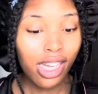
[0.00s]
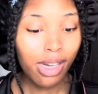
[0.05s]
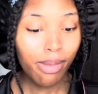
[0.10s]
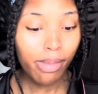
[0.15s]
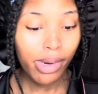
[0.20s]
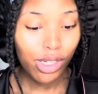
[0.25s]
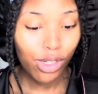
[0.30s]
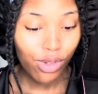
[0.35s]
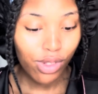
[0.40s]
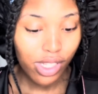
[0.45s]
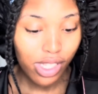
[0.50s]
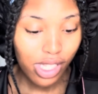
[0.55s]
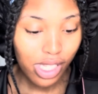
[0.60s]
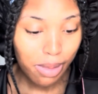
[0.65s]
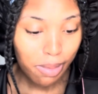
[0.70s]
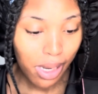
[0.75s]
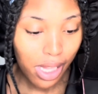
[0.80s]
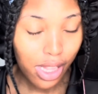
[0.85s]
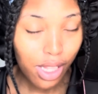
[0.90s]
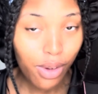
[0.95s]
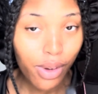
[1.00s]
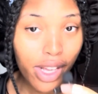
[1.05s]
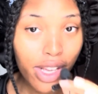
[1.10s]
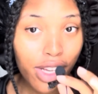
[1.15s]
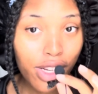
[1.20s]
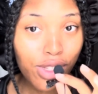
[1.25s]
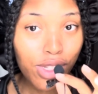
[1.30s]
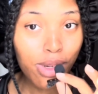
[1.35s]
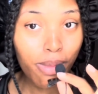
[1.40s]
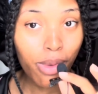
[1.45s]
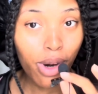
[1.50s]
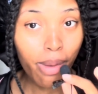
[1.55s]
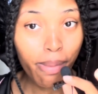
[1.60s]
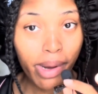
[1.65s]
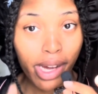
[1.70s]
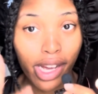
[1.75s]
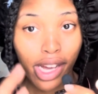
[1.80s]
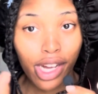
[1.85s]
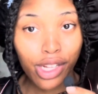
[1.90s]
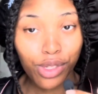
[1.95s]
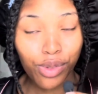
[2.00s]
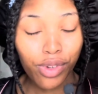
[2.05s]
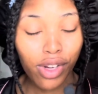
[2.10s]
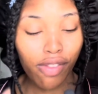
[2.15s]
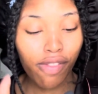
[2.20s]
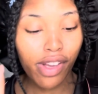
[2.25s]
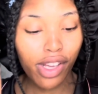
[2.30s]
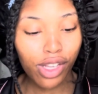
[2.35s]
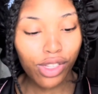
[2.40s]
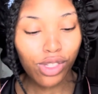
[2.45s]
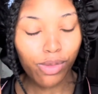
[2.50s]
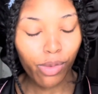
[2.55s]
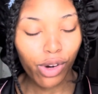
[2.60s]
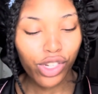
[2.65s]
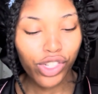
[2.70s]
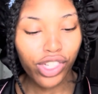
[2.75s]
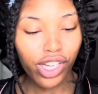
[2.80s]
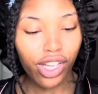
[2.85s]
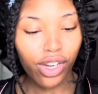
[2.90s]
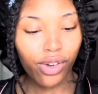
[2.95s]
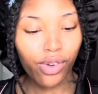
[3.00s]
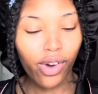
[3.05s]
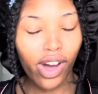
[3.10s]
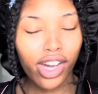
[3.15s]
Mind you, this is my little ASMR mic. I do have an ASMR channel.